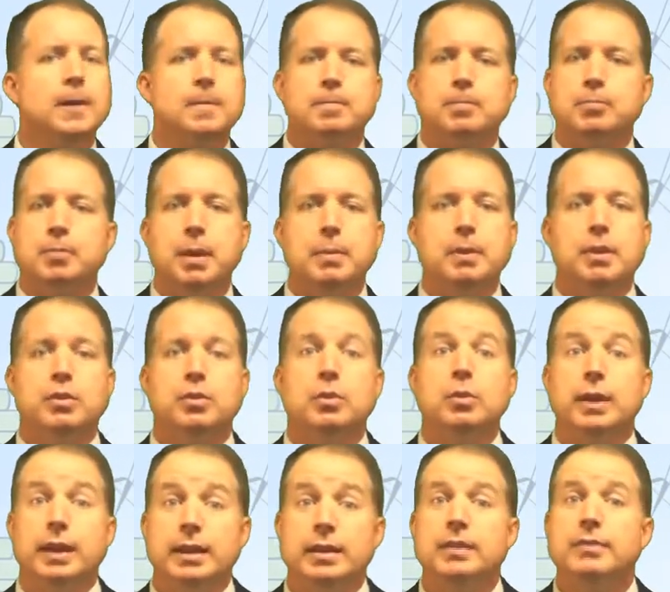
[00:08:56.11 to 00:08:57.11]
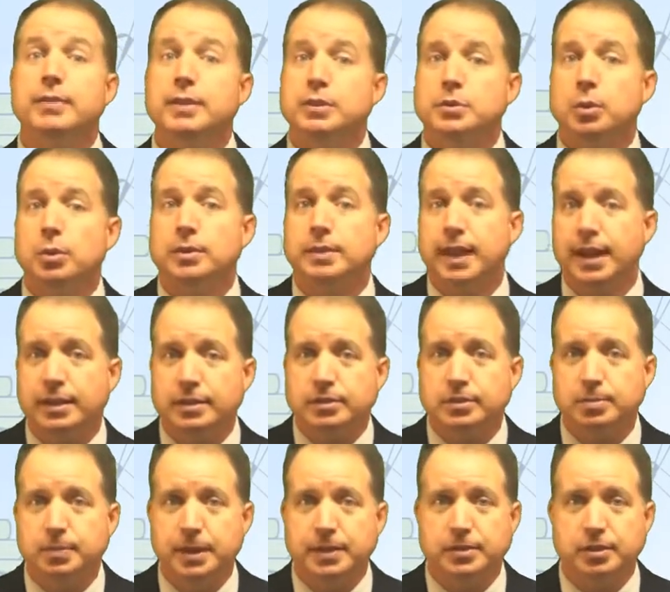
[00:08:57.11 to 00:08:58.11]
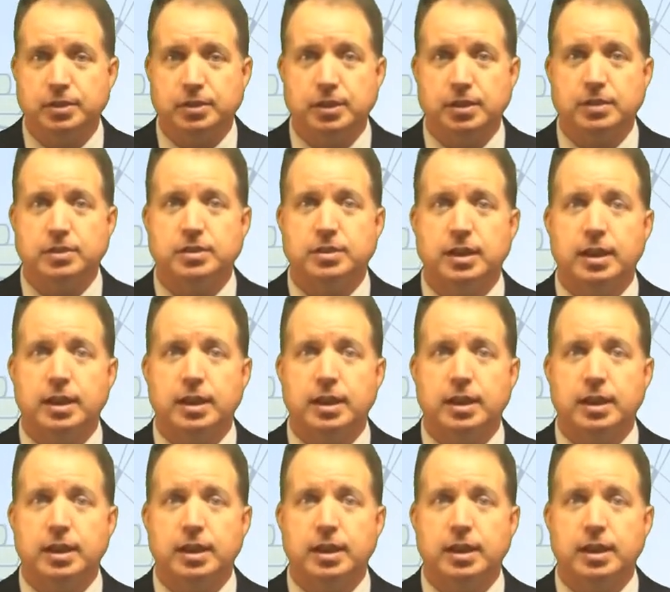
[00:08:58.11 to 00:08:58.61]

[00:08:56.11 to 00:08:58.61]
maybe through individual text messages,